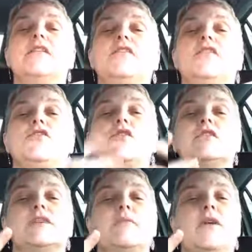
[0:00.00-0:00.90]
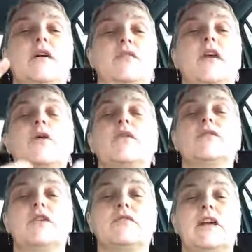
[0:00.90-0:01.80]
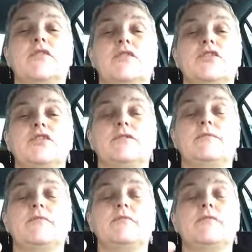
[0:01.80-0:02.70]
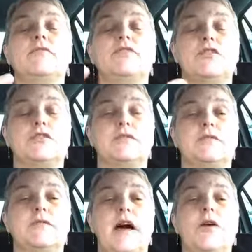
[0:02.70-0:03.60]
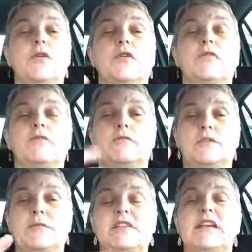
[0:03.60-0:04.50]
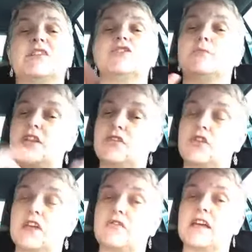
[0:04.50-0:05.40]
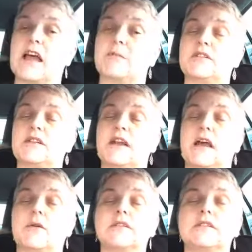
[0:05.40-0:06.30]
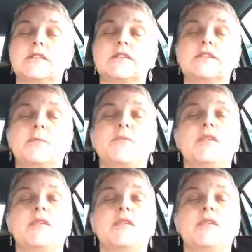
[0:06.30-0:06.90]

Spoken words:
you're doing the equivalent of like reduced value depreciation, but you're doing it for capital allowances.